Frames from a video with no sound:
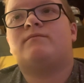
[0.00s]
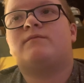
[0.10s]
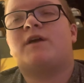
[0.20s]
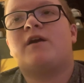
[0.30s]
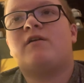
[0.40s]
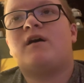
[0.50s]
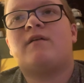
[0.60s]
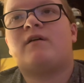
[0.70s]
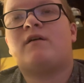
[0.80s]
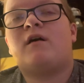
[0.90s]

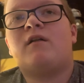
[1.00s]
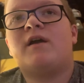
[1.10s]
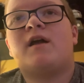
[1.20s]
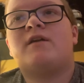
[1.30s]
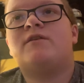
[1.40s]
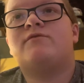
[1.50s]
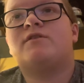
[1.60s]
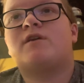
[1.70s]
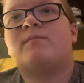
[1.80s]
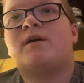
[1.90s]
Carolina, all they got to do is
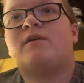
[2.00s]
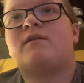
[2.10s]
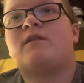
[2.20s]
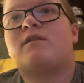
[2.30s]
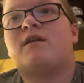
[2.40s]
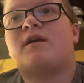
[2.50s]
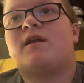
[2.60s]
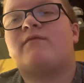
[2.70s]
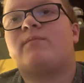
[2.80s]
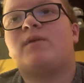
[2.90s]
just come out in the second
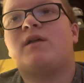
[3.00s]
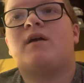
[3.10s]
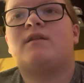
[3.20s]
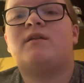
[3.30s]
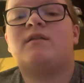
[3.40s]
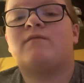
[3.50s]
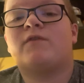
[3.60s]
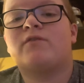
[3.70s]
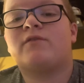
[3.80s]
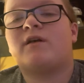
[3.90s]
half and play like they did in the
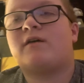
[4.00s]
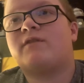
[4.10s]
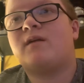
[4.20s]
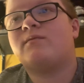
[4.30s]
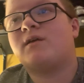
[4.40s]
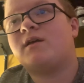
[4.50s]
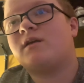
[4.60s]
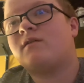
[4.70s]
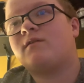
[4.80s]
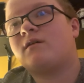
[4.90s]
first half. Same
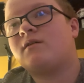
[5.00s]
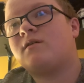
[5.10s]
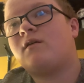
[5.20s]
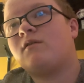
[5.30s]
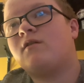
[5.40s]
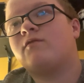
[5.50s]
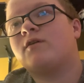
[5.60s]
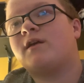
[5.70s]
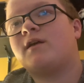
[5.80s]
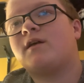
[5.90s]
thing all over
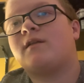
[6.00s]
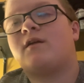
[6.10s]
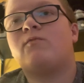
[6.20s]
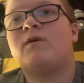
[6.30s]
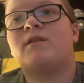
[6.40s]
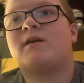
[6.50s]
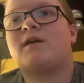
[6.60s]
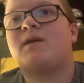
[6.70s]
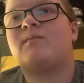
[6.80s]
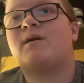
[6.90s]
again, and they'll win the
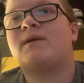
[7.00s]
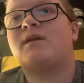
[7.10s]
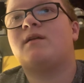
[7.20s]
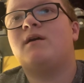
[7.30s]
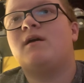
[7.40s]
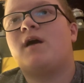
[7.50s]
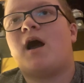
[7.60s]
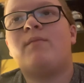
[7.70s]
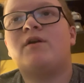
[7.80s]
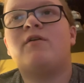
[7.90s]
game. I mean,
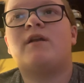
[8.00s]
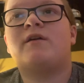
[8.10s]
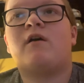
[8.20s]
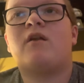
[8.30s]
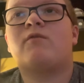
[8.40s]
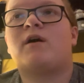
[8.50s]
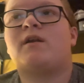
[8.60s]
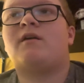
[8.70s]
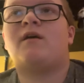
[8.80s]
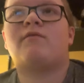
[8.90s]
I'm going to go ahead and call them right
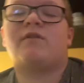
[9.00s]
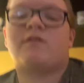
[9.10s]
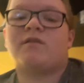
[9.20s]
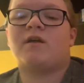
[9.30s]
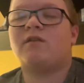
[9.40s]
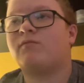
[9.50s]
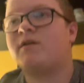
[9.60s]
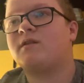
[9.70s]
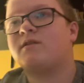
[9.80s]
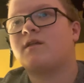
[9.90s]
now. I don't see the Saints
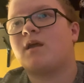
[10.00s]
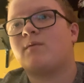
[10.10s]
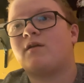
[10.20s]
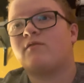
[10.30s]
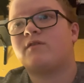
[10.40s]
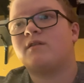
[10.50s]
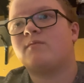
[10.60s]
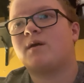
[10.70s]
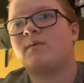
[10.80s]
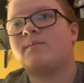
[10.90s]
winning this game. I don't see them
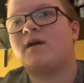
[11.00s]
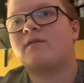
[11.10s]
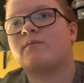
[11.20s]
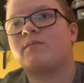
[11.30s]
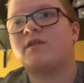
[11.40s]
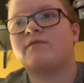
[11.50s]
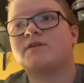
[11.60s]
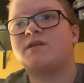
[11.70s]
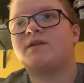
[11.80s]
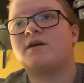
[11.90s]
coming back from
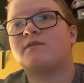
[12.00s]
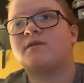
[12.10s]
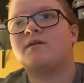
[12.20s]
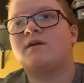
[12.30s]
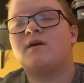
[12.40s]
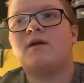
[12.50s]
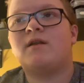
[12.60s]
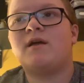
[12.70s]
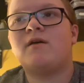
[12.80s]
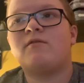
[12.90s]
17-0
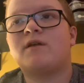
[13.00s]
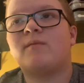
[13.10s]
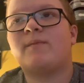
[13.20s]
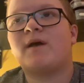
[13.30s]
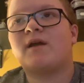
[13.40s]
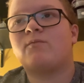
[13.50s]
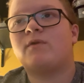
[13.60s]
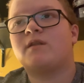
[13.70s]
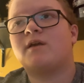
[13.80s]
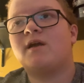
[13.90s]
down, coming back and
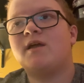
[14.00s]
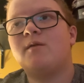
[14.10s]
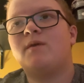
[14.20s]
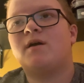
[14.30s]
winning the game.